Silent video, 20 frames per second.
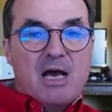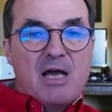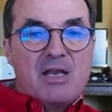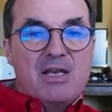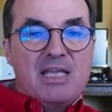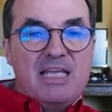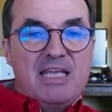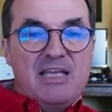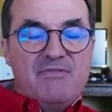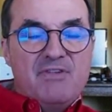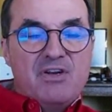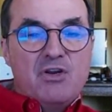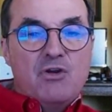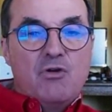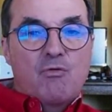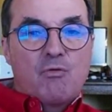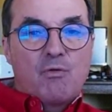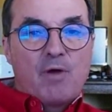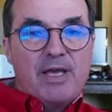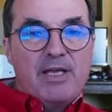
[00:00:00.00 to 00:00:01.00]
an even
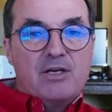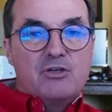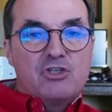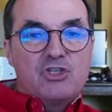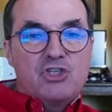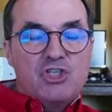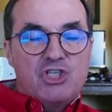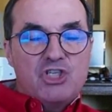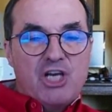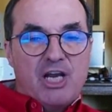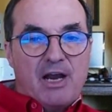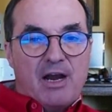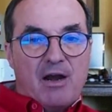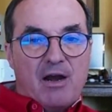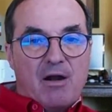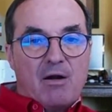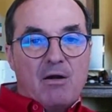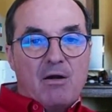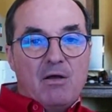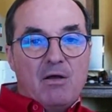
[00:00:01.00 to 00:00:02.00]
greater
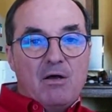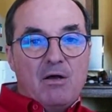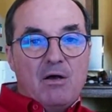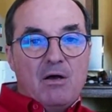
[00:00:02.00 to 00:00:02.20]
share